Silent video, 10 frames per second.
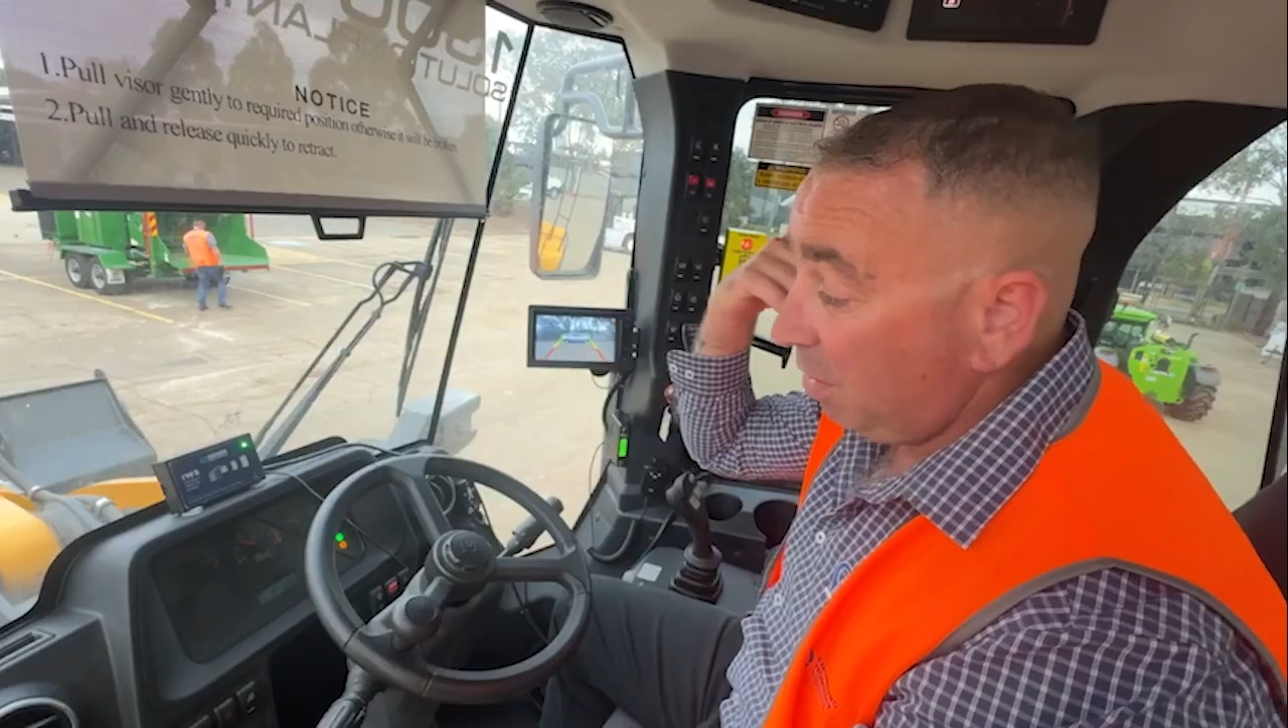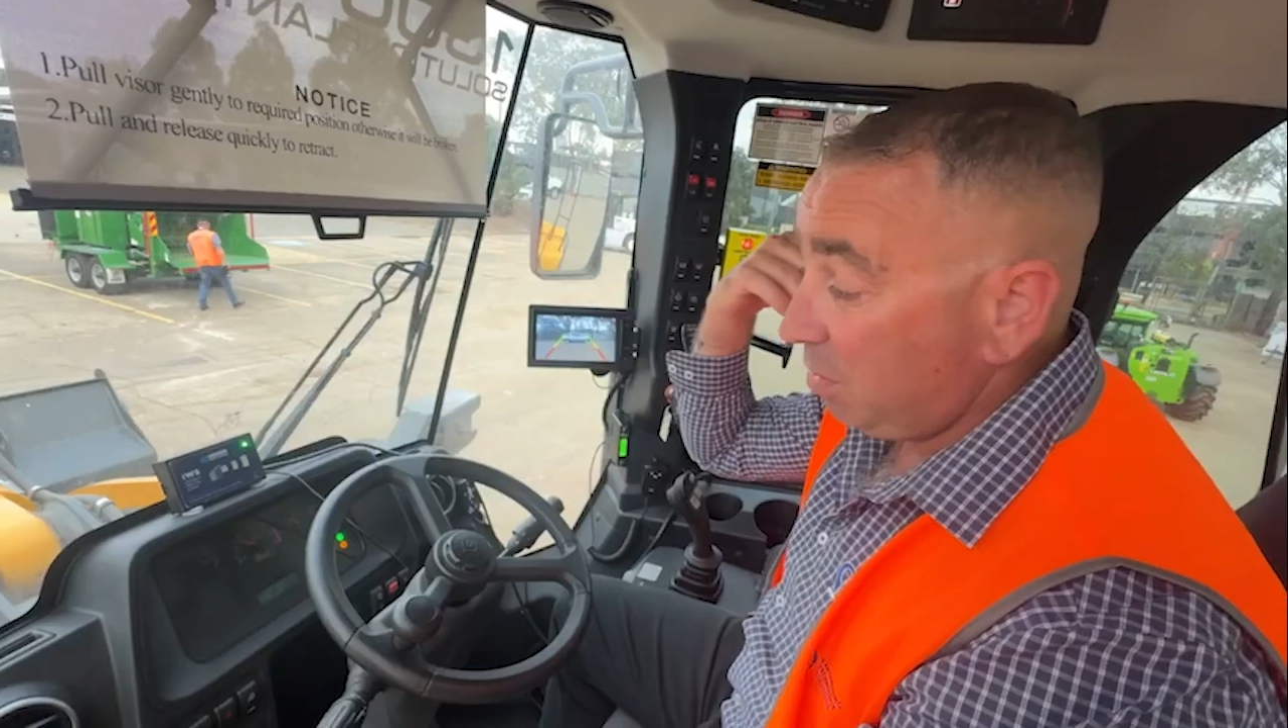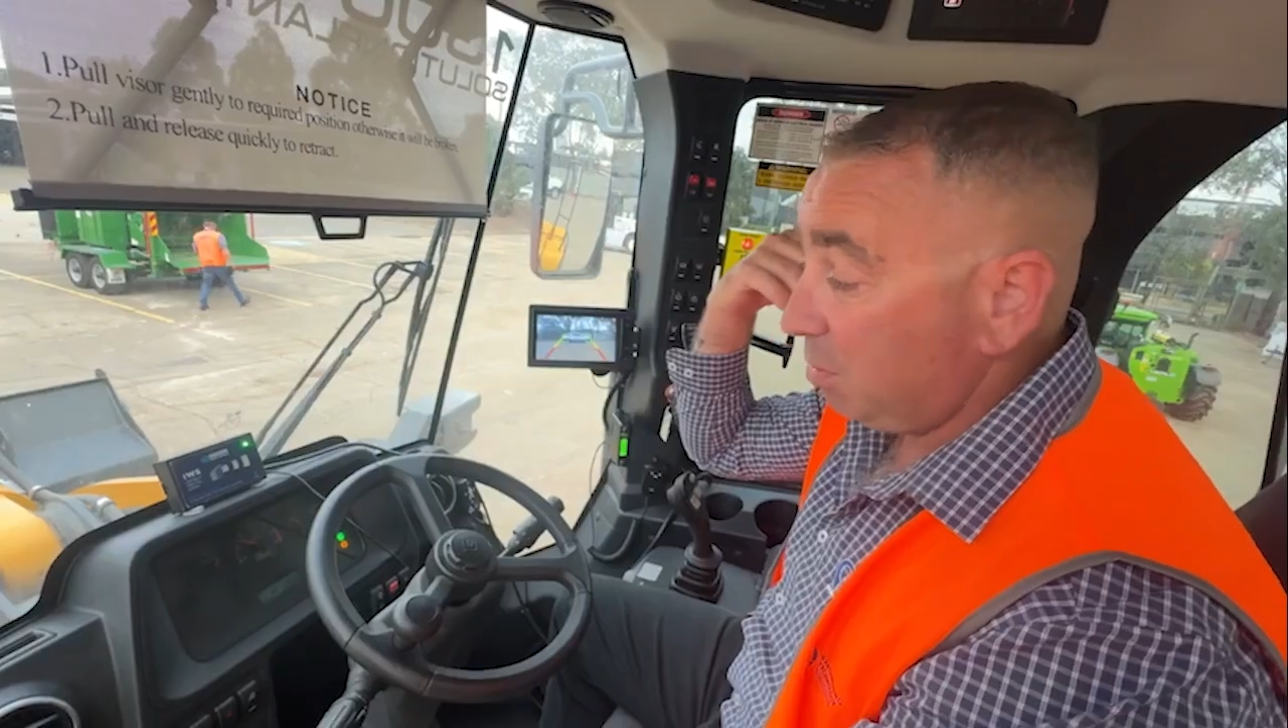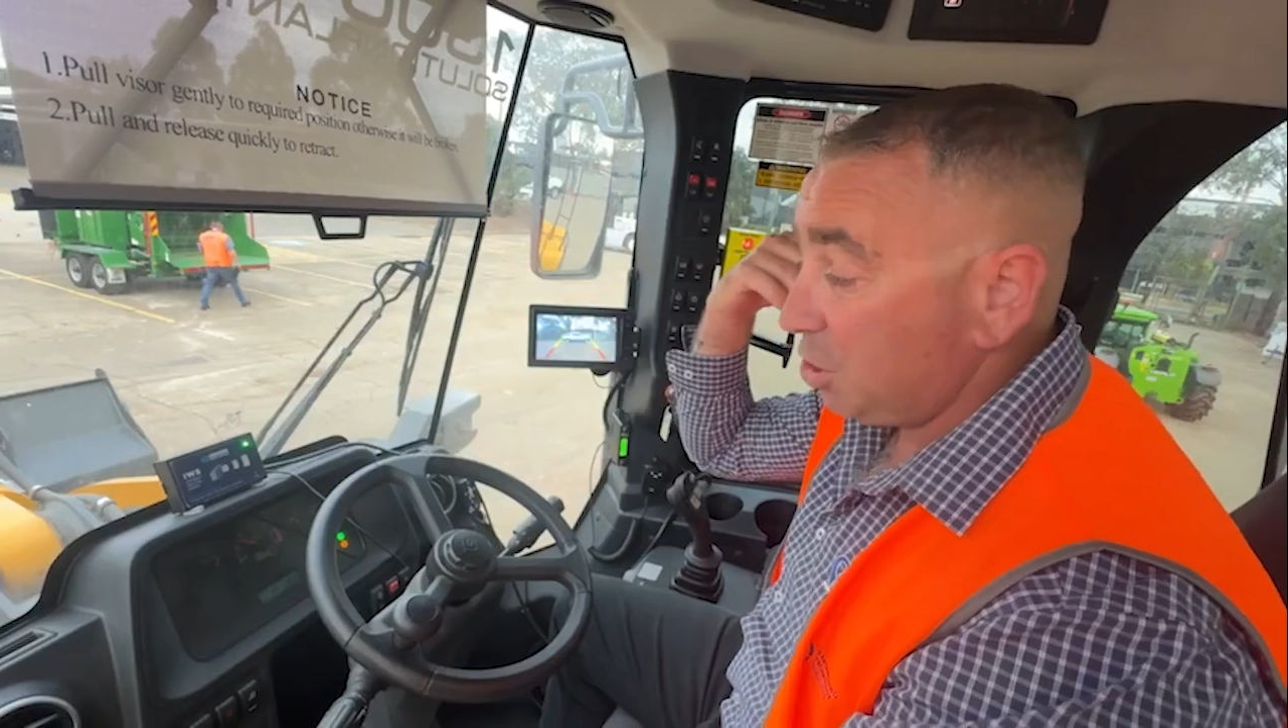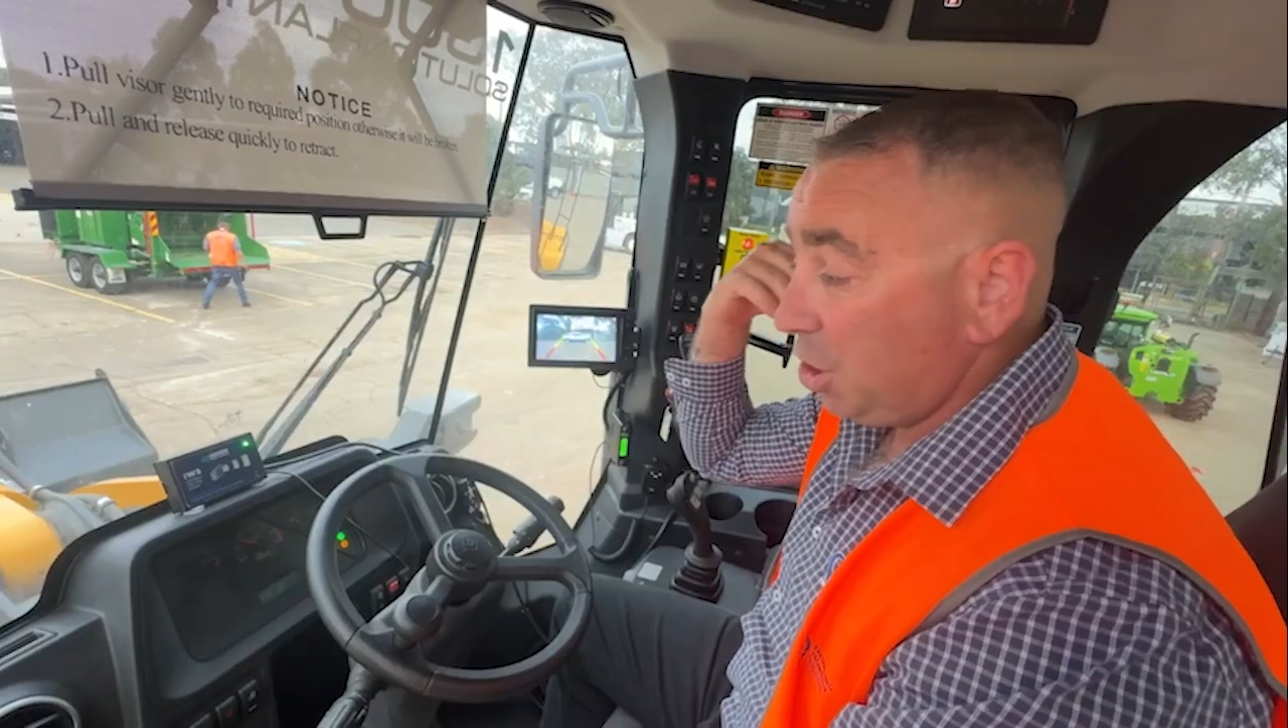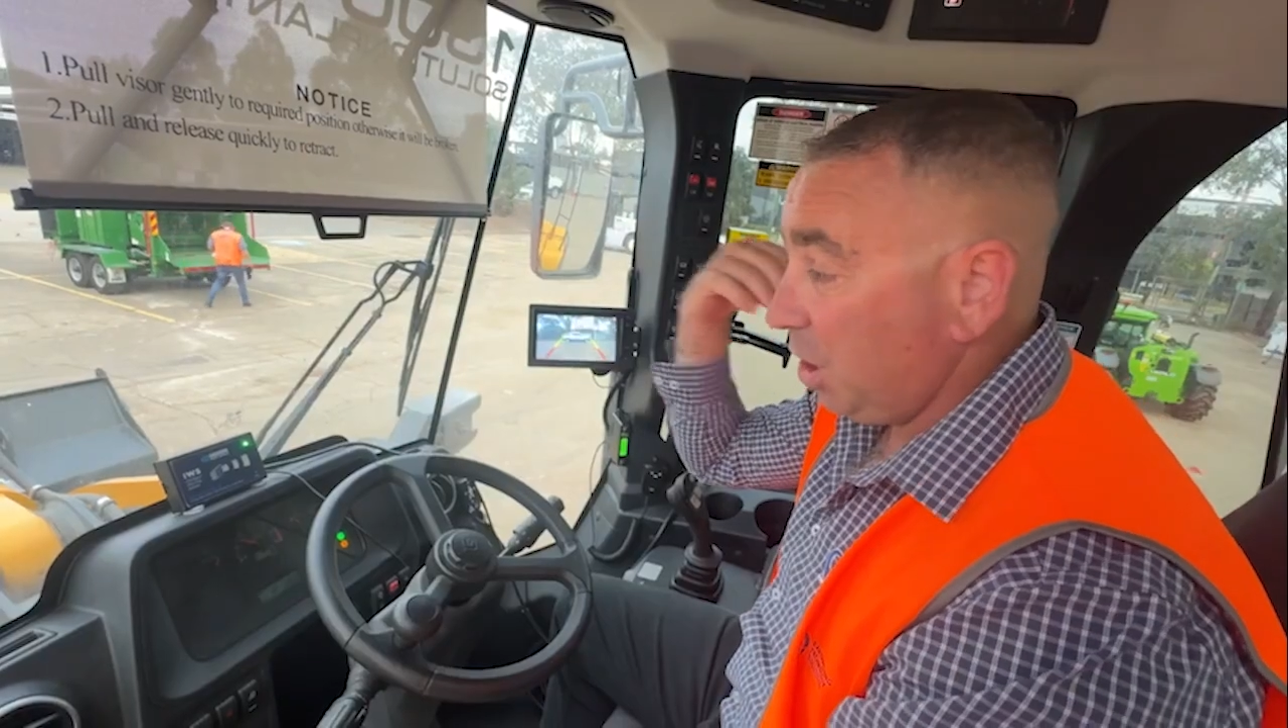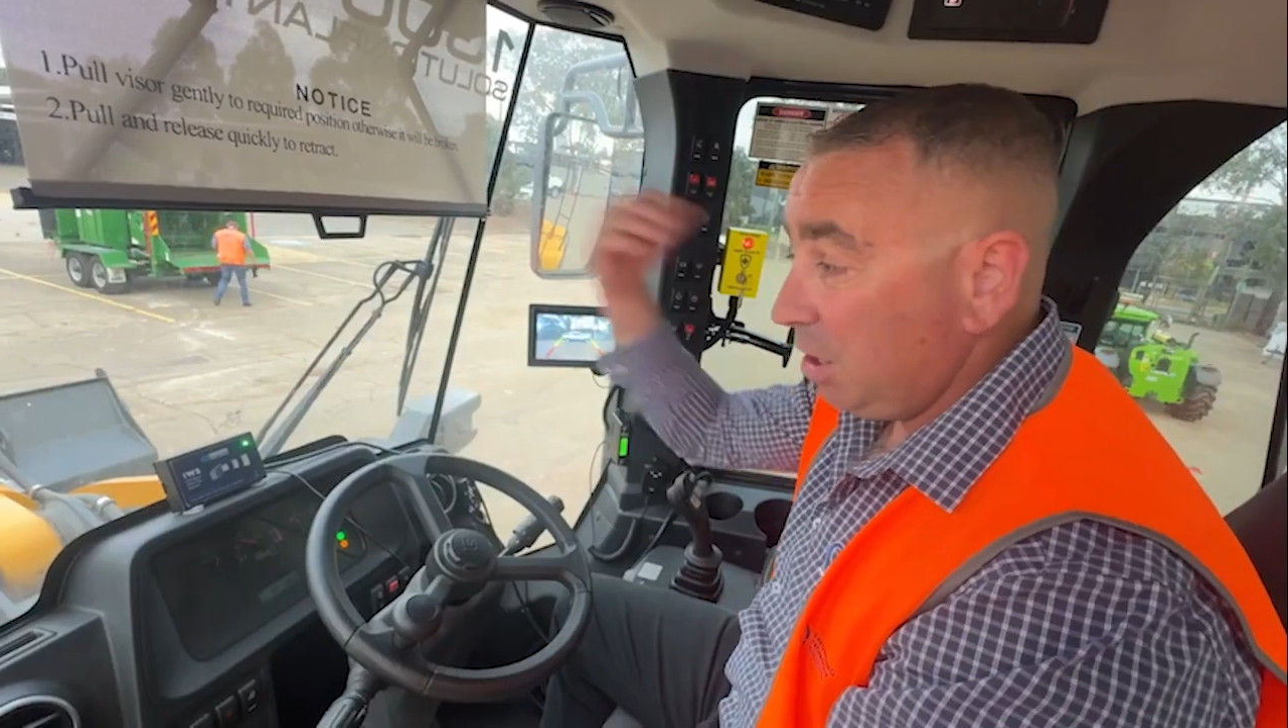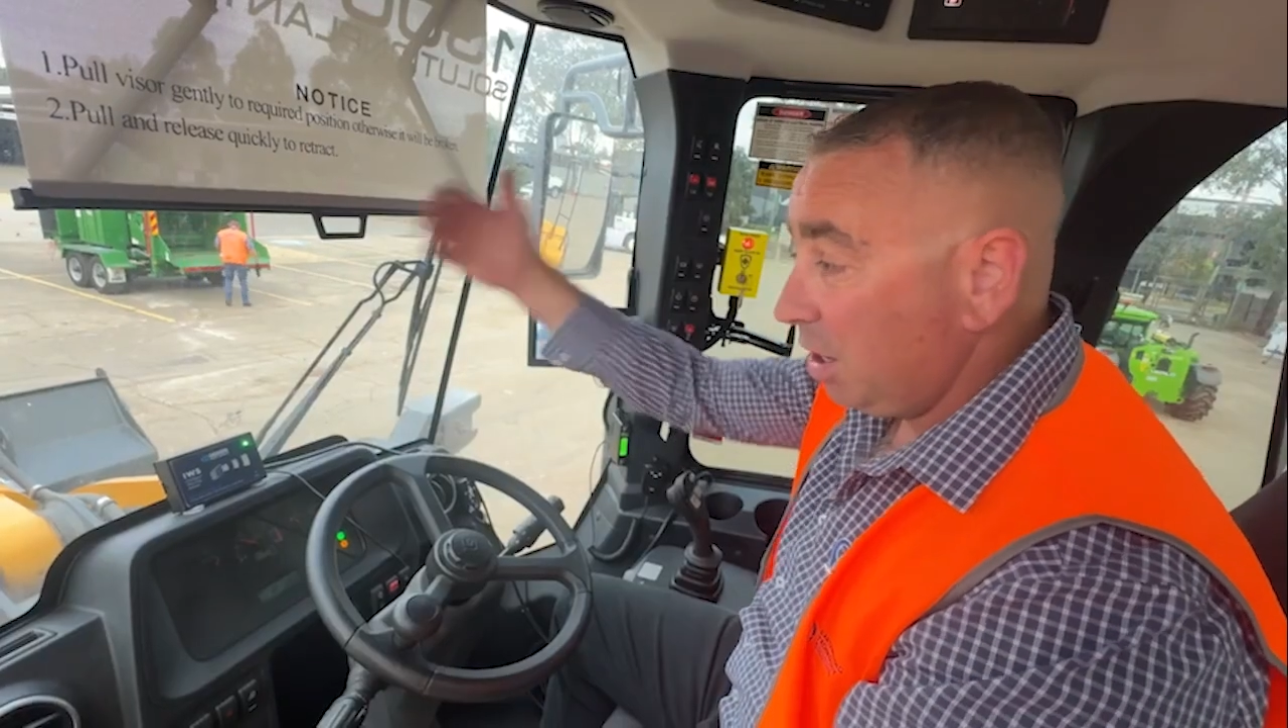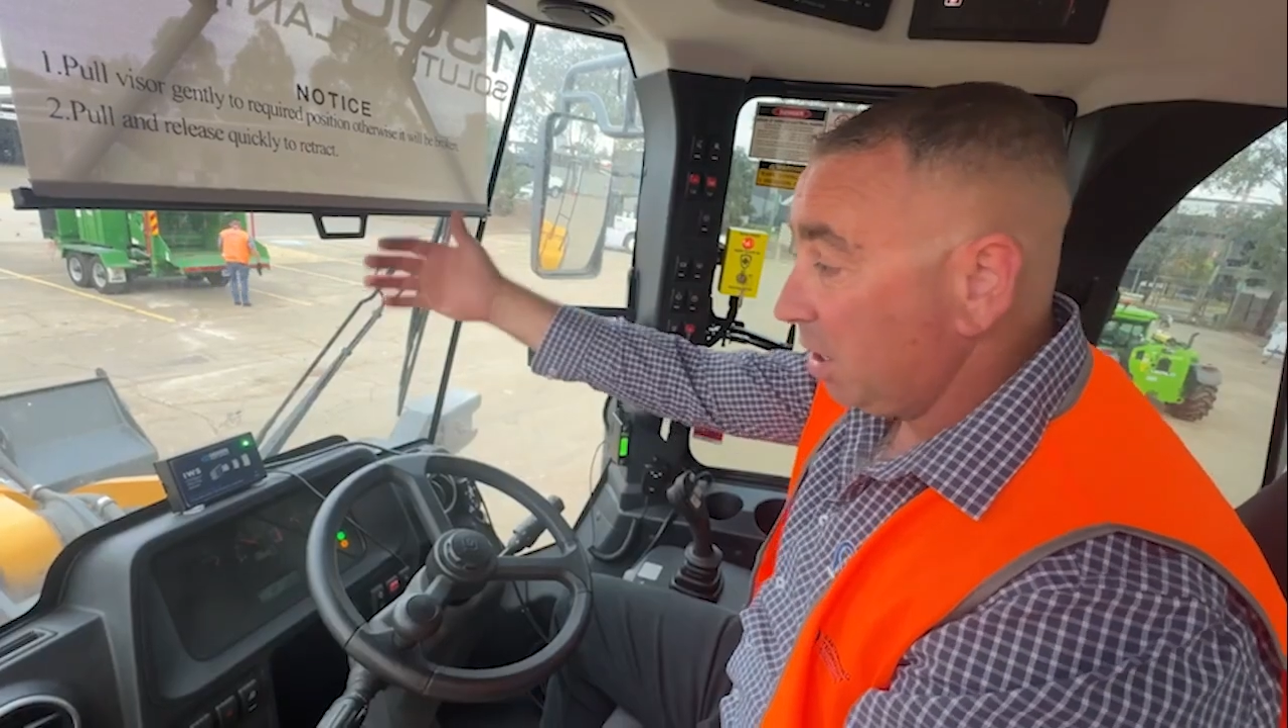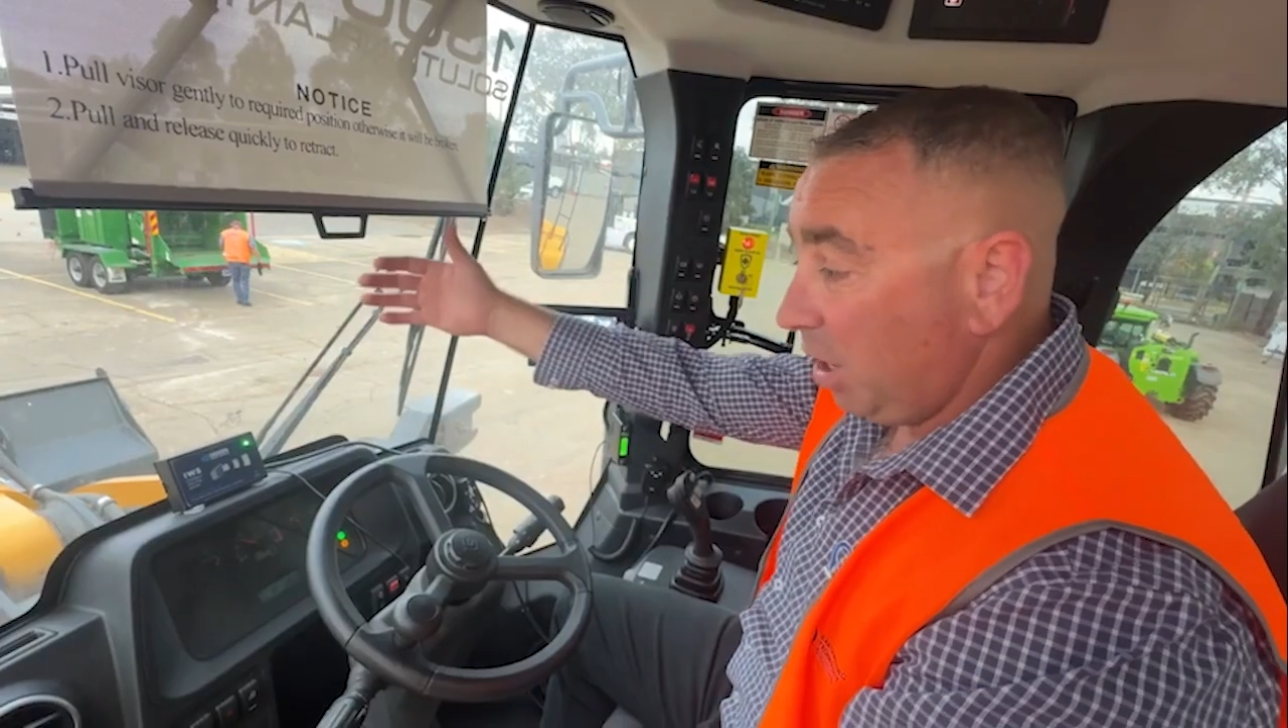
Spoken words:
of the machine